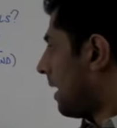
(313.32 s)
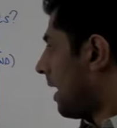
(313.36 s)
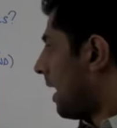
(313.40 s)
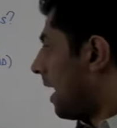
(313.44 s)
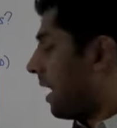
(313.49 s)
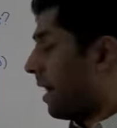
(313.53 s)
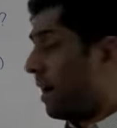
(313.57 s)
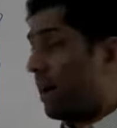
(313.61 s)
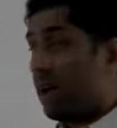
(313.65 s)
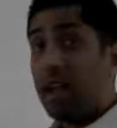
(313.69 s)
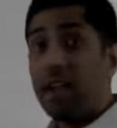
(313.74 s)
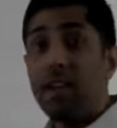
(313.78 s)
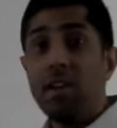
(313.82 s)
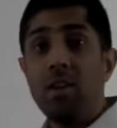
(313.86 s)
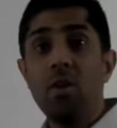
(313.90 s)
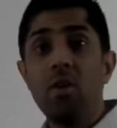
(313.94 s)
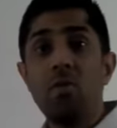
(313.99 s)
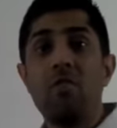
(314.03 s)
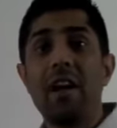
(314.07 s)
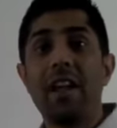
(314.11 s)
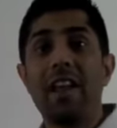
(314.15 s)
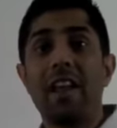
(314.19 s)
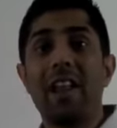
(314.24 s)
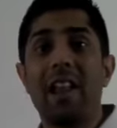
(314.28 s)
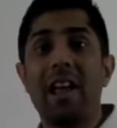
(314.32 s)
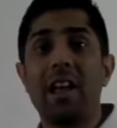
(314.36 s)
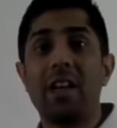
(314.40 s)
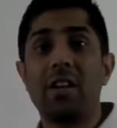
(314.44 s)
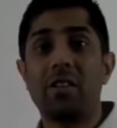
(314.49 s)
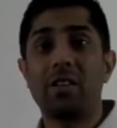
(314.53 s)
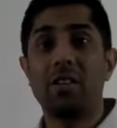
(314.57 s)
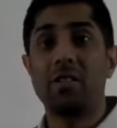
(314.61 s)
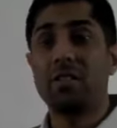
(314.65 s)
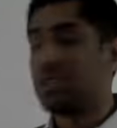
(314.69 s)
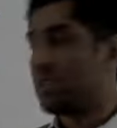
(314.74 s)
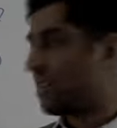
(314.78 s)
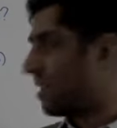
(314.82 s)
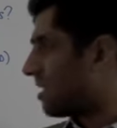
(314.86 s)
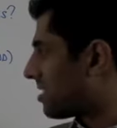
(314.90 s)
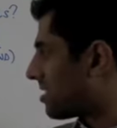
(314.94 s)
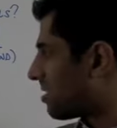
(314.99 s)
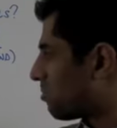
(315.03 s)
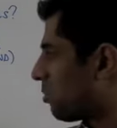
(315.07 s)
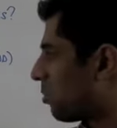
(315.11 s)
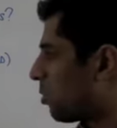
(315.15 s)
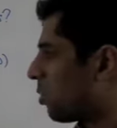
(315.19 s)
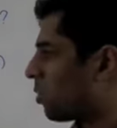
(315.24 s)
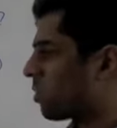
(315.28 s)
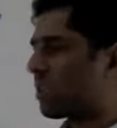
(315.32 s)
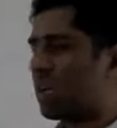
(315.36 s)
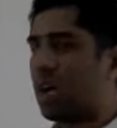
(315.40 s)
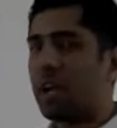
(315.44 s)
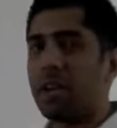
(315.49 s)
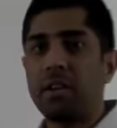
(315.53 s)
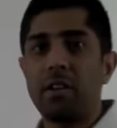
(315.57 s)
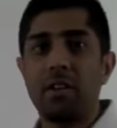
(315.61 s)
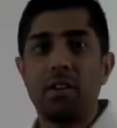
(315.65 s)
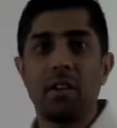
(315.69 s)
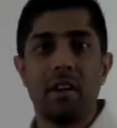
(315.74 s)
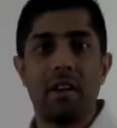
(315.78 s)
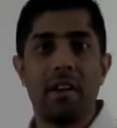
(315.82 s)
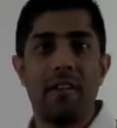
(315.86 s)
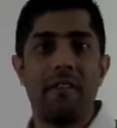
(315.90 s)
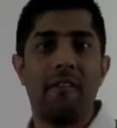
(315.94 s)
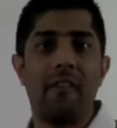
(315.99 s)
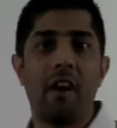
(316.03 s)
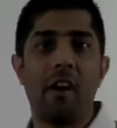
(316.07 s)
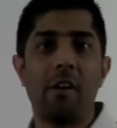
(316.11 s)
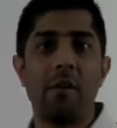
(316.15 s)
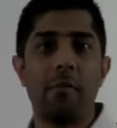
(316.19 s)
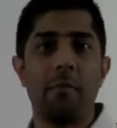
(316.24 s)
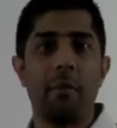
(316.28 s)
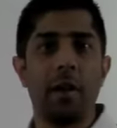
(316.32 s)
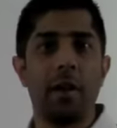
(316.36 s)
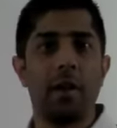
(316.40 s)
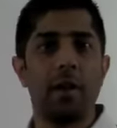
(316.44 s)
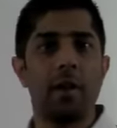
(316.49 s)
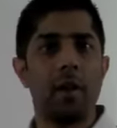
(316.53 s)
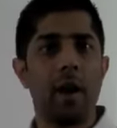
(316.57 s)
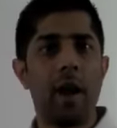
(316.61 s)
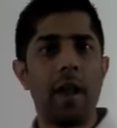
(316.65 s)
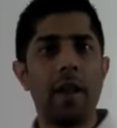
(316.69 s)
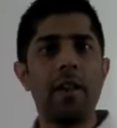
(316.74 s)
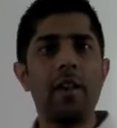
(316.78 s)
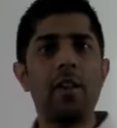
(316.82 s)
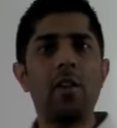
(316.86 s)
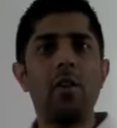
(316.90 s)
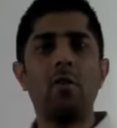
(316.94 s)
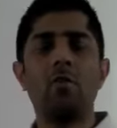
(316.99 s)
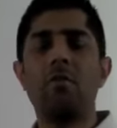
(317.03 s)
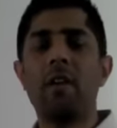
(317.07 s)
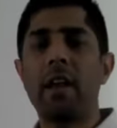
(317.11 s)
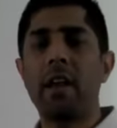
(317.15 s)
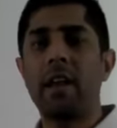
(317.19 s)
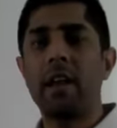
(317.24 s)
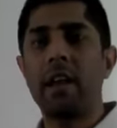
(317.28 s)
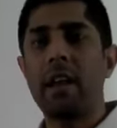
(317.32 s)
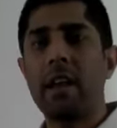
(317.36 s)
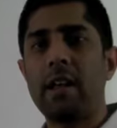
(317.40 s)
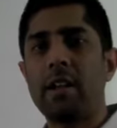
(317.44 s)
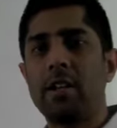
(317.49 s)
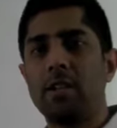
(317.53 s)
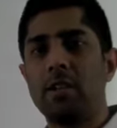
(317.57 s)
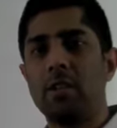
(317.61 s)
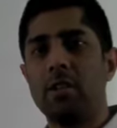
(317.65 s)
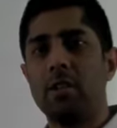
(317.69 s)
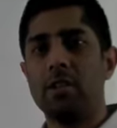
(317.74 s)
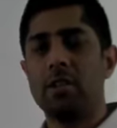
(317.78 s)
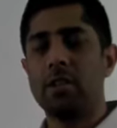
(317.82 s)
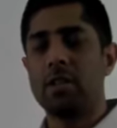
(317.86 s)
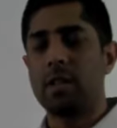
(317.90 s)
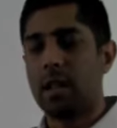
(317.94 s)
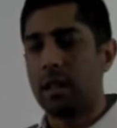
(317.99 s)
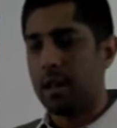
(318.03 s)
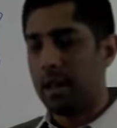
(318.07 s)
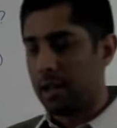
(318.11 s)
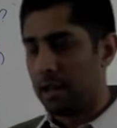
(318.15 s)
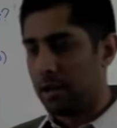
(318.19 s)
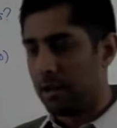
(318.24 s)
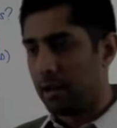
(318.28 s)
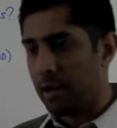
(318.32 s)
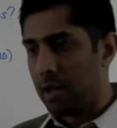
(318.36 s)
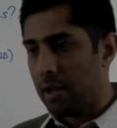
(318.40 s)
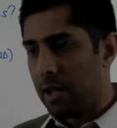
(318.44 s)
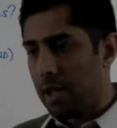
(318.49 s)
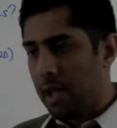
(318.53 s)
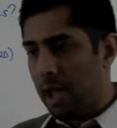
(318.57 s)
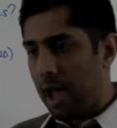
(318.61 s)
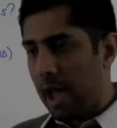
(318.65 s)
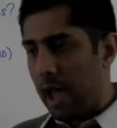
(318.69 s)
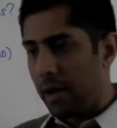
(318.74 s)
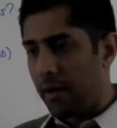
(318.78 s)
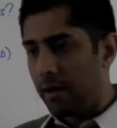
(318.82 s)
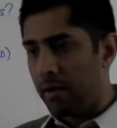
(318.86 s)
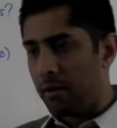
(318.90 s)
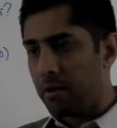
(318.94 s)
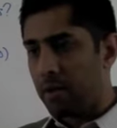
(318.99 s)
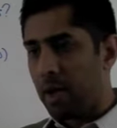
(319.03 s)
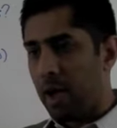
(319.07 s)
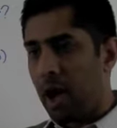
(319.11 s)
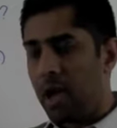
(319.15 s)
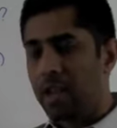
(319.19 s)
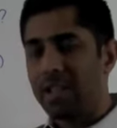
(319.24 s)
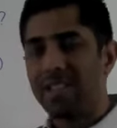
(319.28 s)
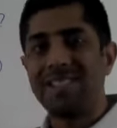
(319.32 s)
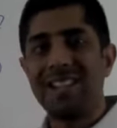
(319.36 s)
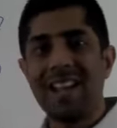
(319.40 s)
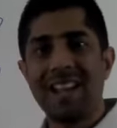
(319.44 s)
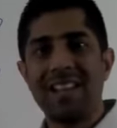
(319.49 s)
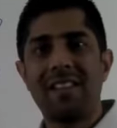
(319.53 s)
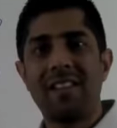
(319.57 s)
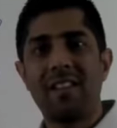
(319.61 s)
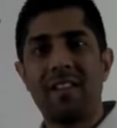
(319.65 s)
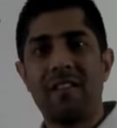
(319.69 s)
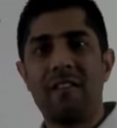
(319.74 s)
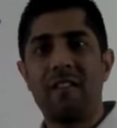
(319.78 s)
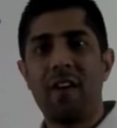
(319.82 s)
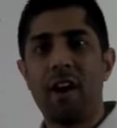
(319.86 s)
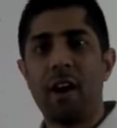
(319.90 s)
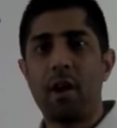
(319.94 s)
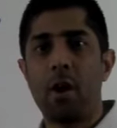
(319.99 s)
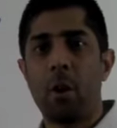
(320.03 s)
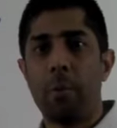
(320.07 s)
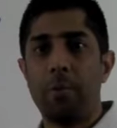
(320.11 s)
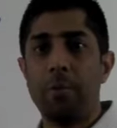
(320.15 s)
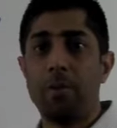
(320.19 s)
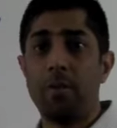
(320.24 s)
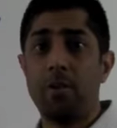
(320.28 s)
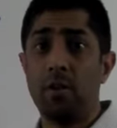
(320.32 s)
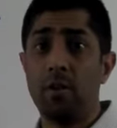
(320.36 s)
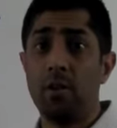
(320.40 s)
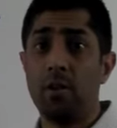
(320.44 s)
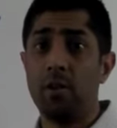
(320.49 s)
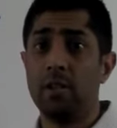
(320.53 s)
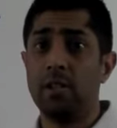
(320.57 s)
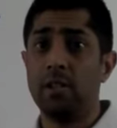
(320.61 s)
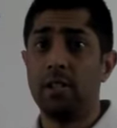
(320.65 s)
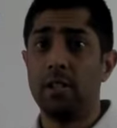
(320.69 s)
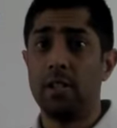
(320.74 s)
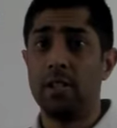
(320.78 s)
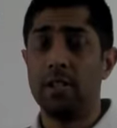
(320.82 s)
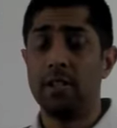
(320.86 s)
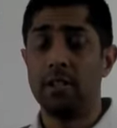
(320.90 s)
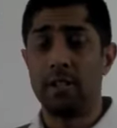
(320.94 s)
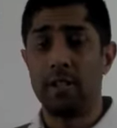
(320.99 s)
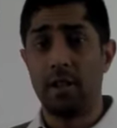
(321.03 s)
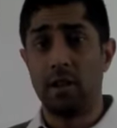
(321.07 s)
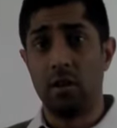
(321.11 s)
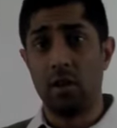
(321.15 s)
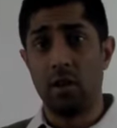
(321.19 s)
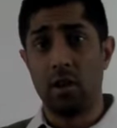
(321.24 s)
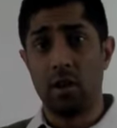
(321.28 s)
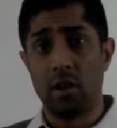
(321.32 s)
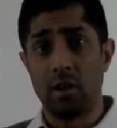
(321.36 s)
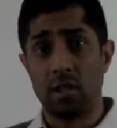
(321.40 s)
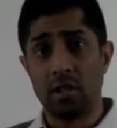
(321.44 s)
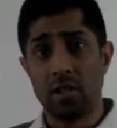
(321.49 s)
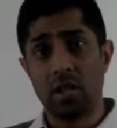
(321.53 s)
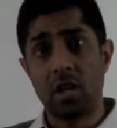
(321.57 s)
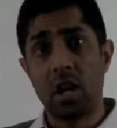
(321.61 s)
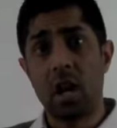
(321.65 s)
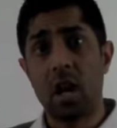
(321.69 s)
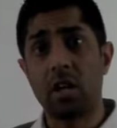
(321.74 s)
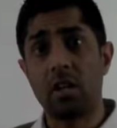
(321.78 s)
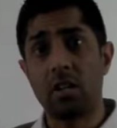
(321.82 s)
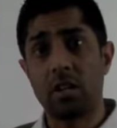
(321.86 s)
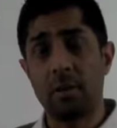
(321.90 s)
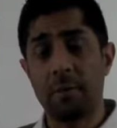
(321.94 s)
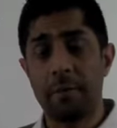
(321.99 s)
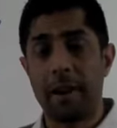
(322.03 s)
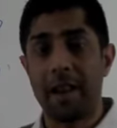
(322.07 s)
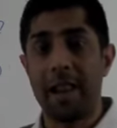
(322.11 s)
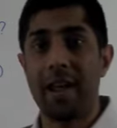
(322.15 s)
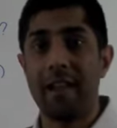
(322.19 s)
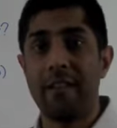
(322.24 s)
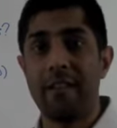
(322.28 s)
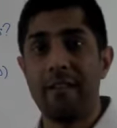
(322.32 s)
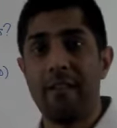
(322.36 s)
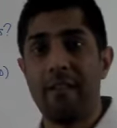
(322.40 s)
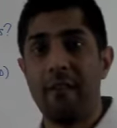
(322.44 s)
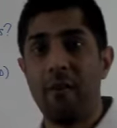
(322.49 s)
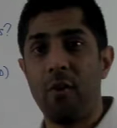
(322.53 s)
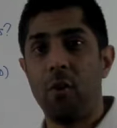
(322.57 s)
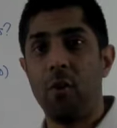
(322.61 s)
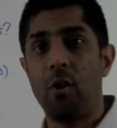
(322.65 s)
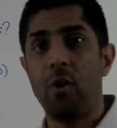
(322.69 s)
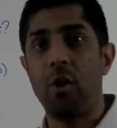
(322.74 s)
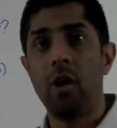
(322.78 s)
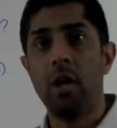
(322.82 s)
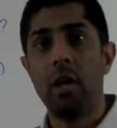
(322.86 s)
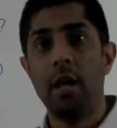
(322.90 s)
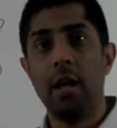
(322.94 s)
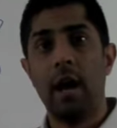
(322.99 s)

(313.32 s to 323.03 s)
And new regulations, and this is more tied into environment, any new regulations and identify opportunities that you can start to plan for